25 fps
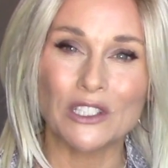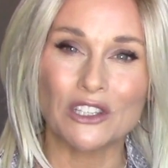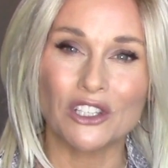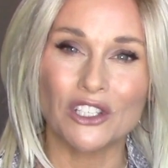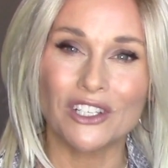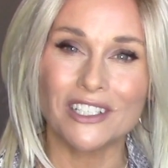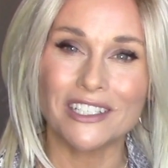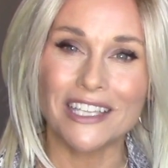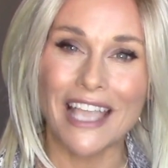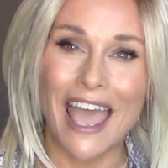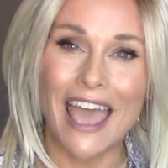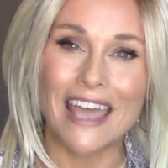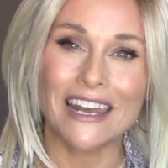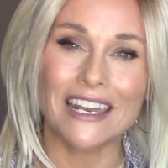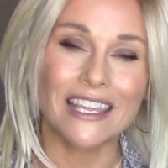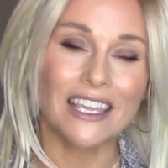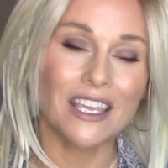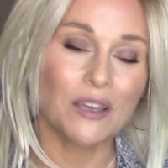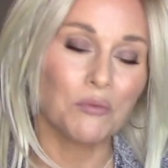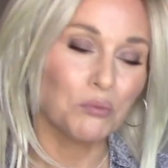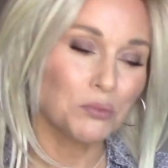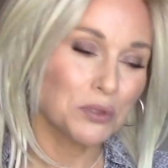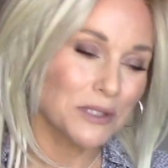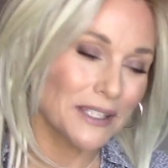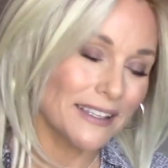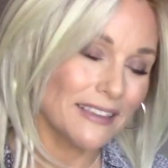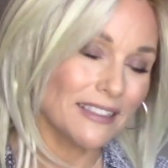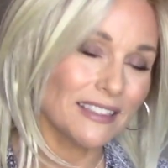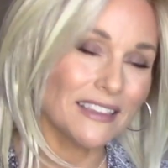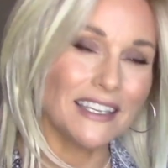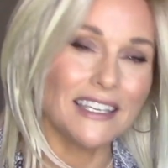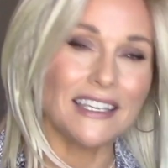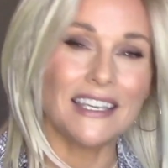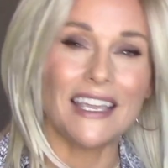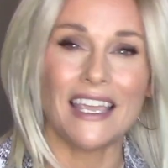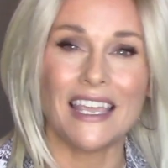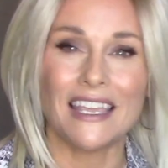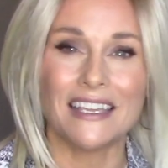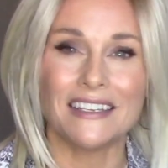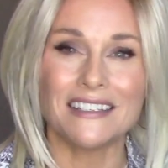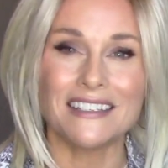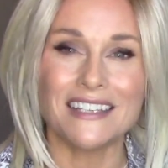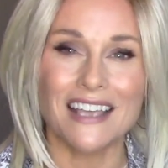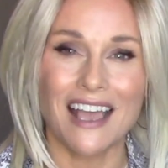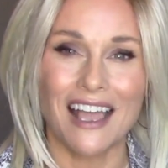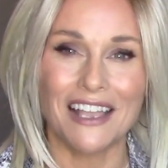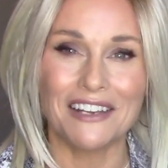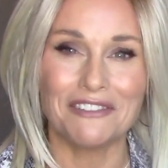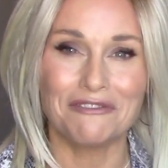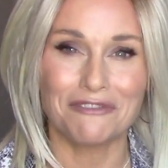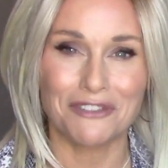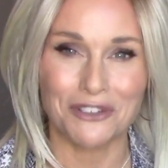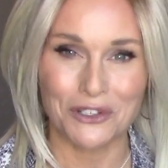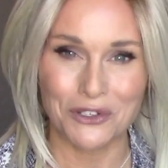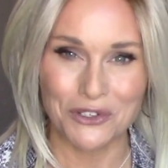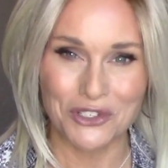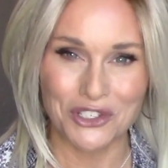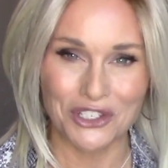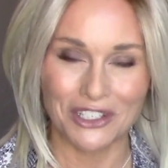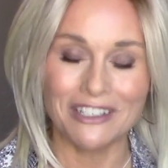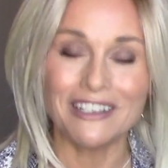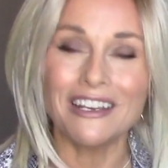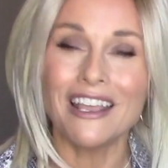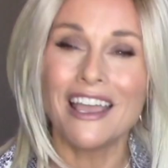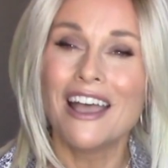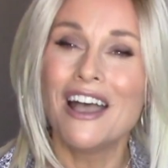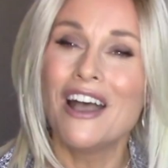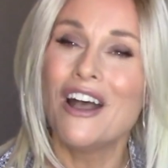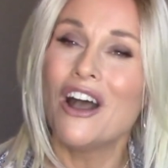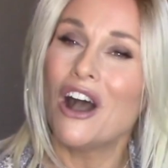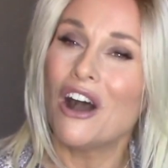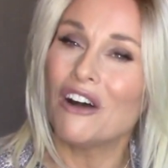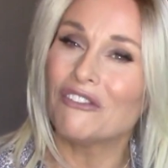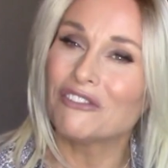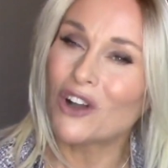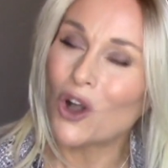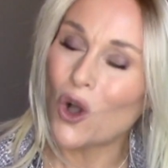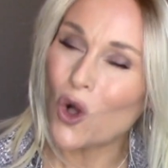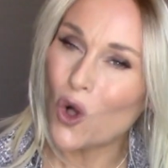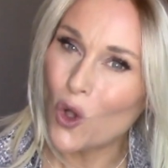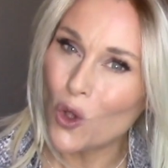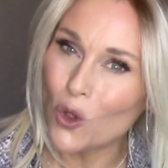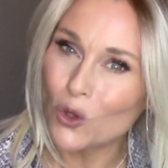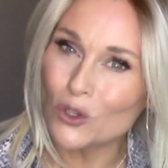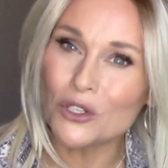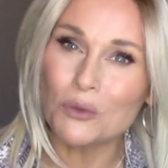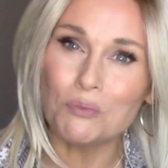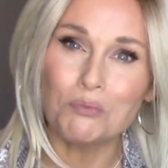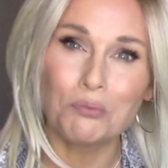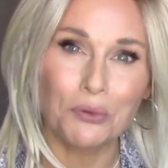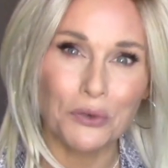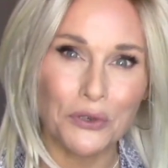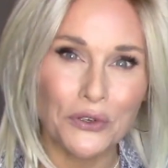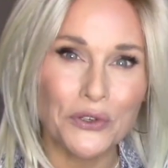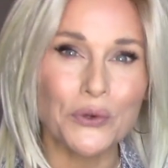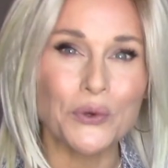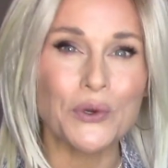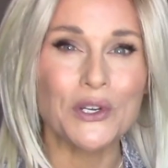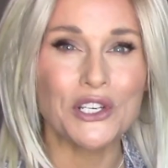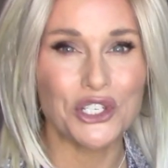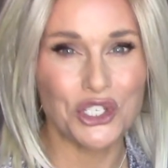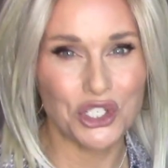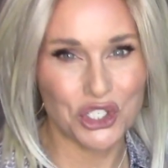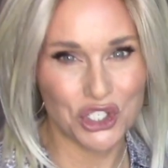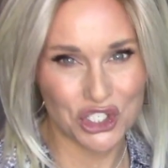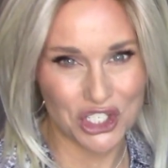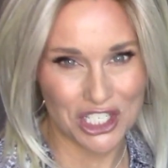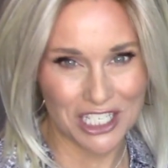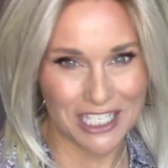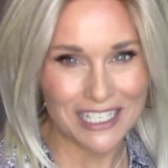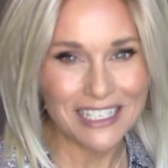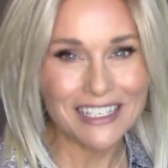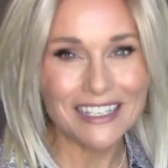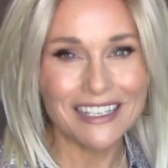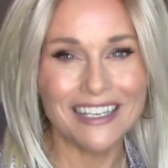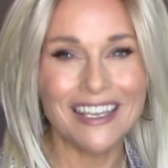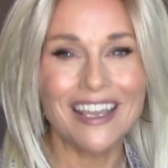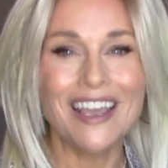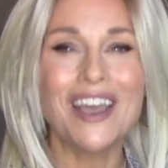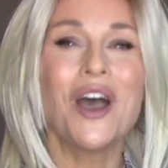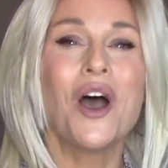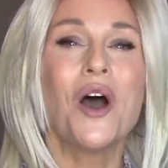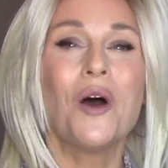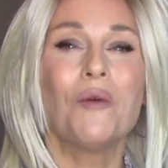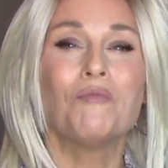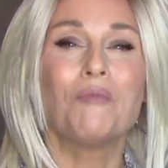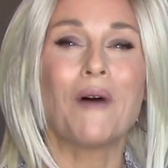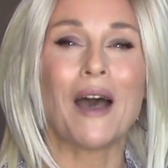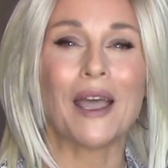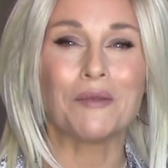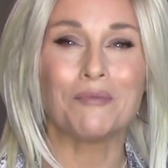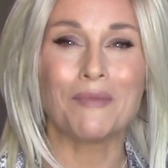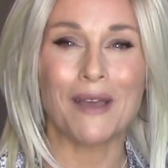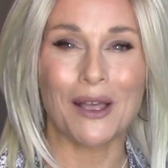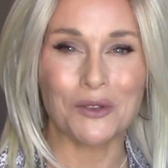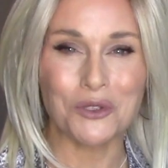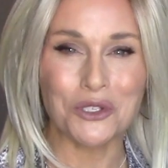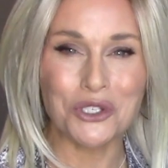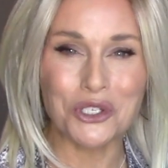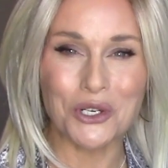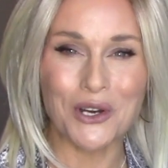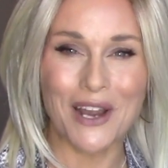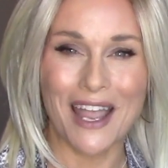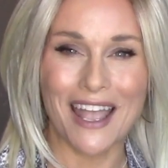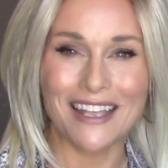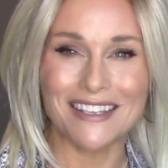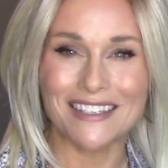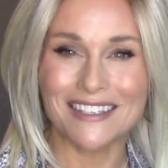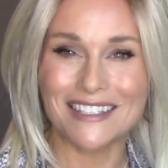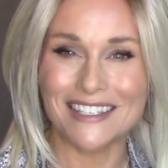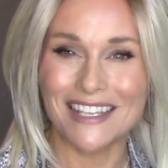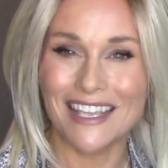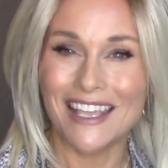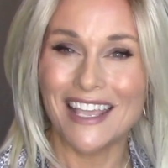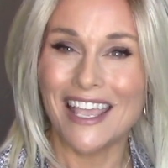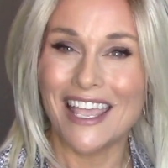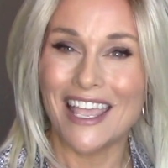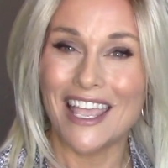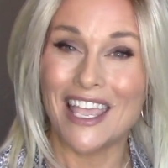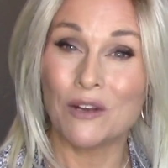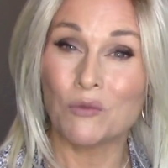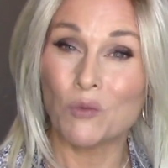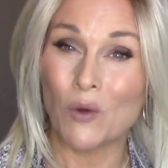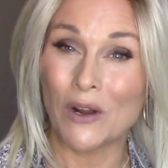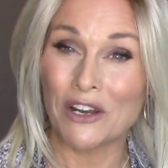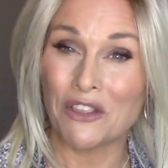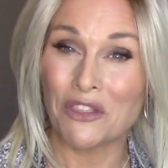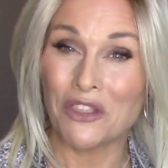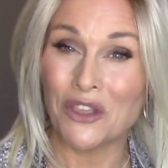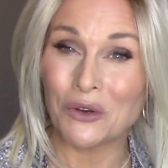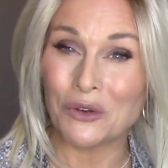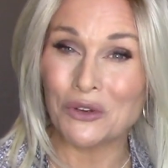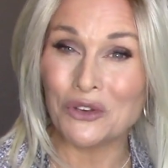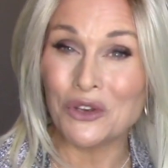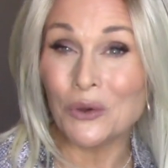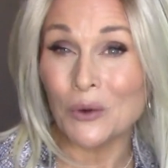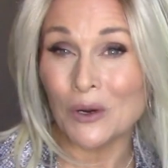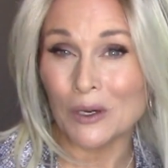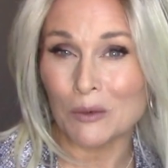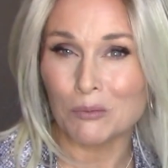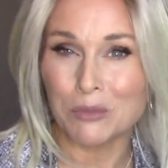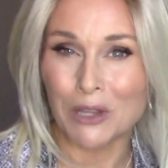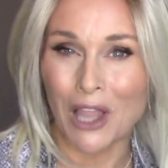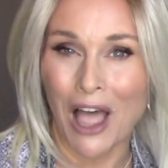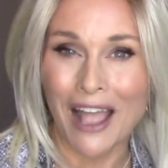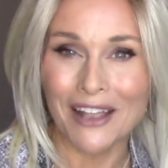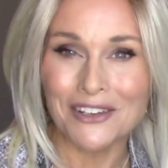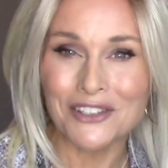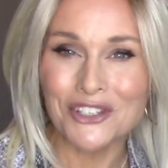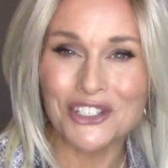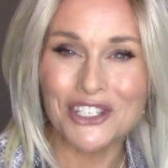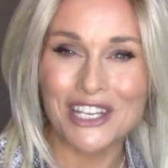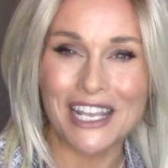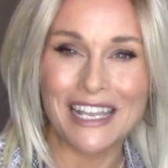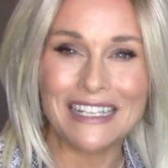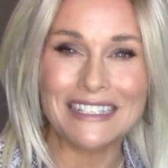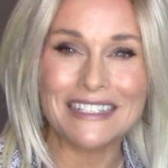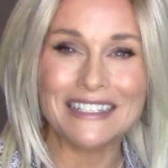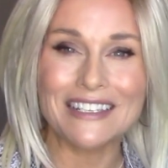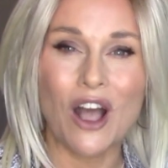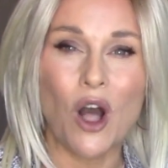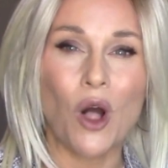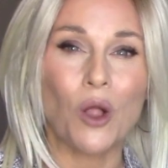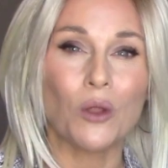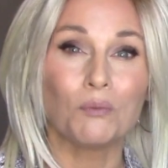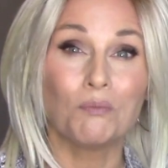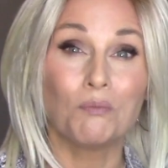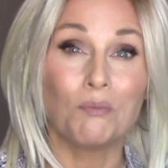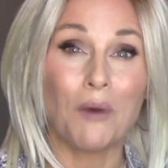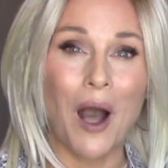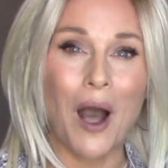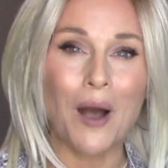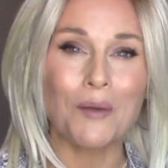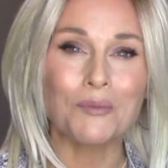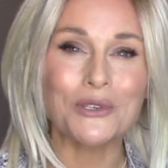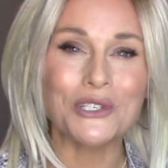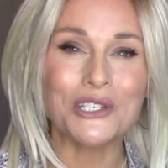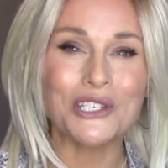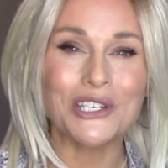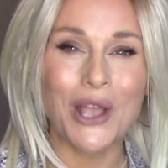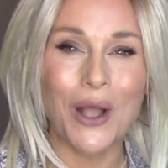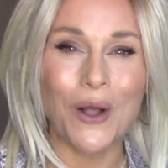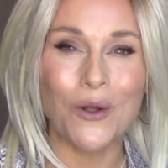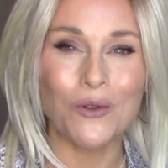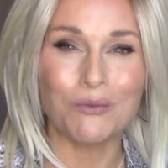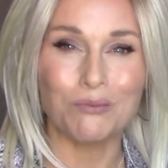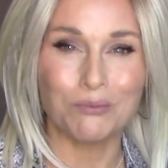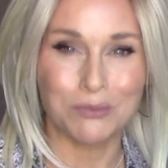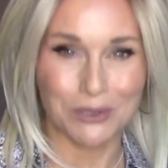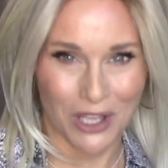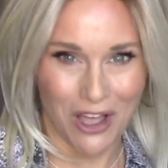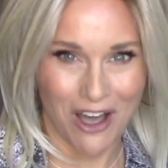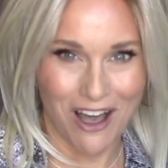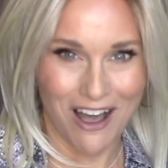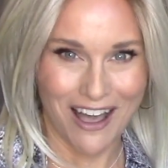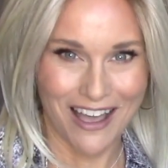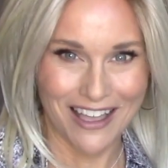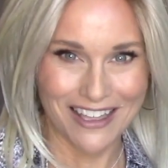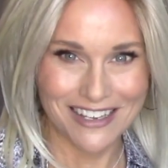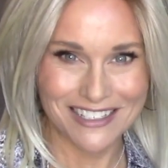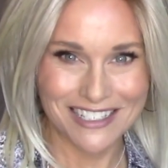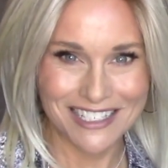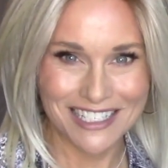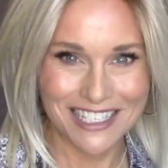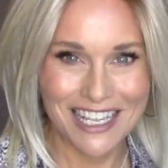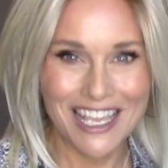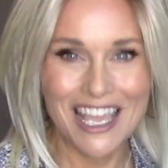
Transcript: look at a completely hand-tied version of Cold Brew Chic by Belle Tress in one of their newer blonde shades called Bombshell Blonde.